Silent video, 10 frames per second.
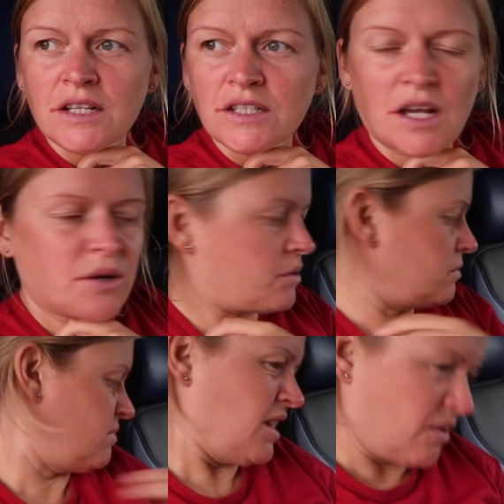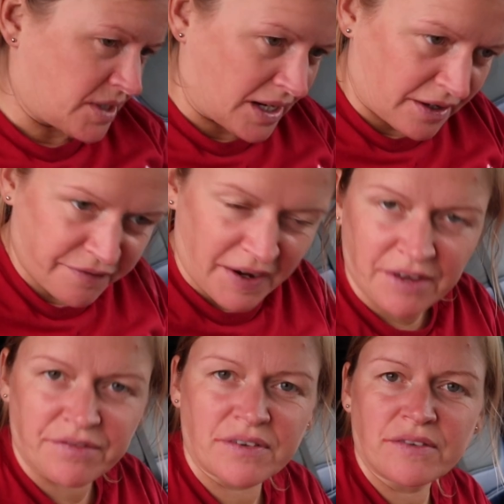So it's gonna take like
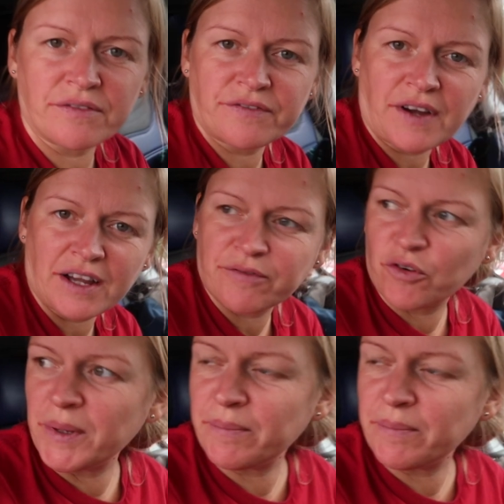five, five or